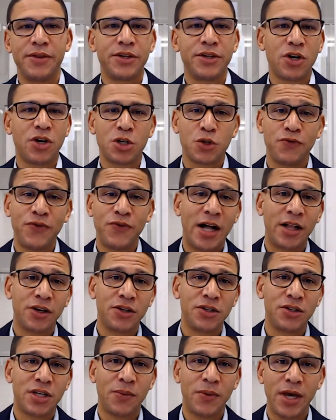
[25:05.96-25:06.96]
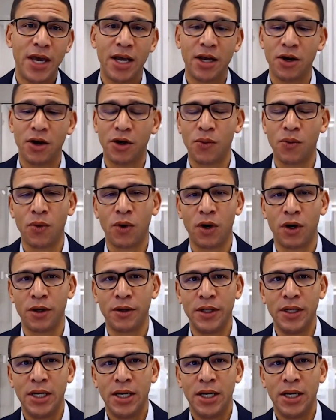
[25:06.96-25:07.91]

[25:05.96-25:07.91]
These aren't just values that we hang on a wall.